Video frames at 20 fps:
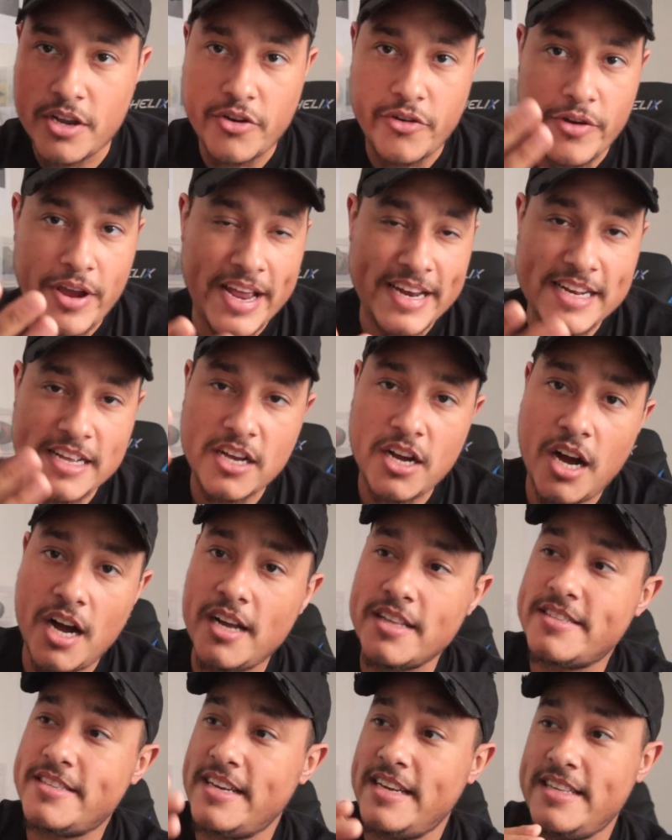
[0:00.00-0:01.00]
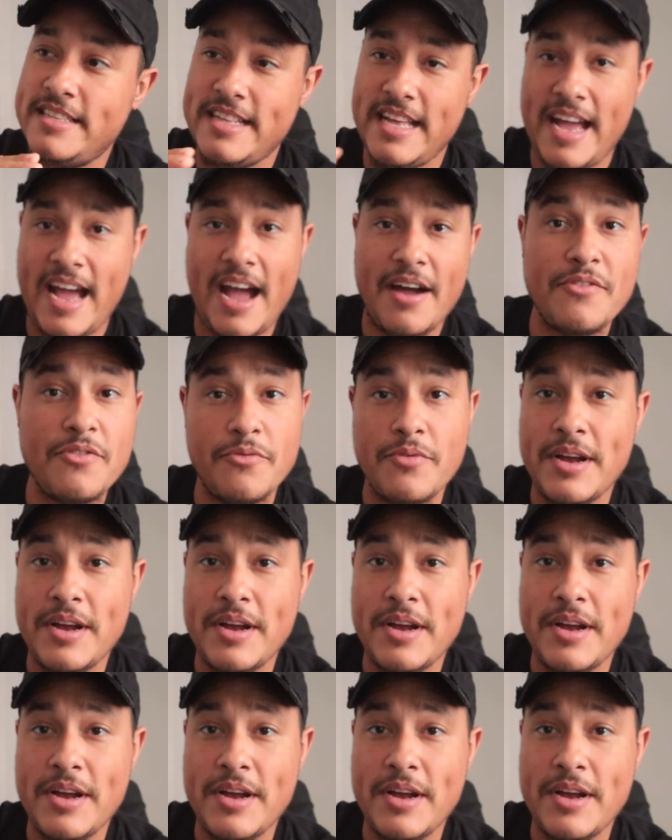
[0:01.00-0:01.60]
creating content that haven't